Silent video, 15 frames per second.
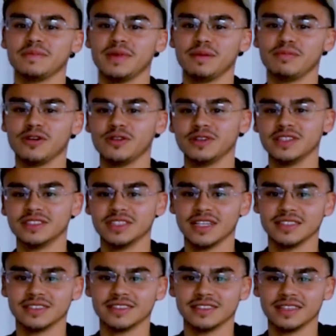My bro
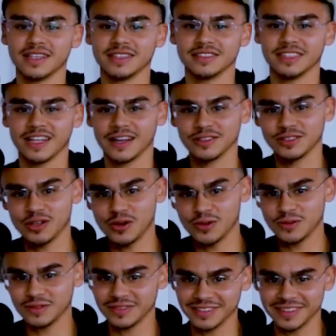DJs, he's nice. Shout out
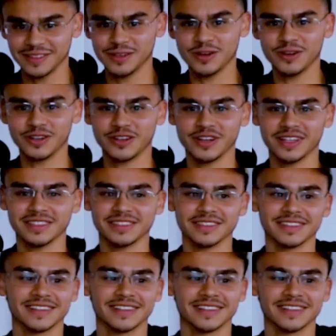Tone. He was going crazy.